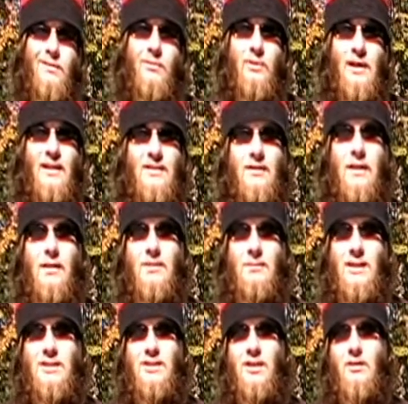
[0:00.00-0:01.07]
when I, when
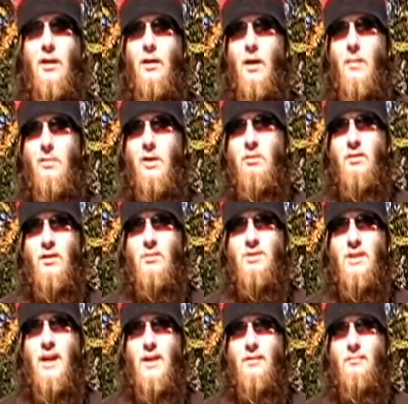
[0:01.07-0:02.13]
I start uploading those
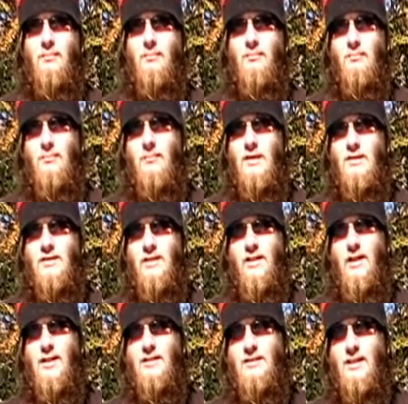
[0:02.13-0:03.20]
again, I'll see you
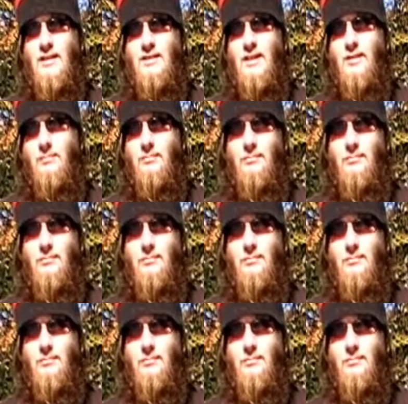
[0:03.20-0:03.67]
guys next time.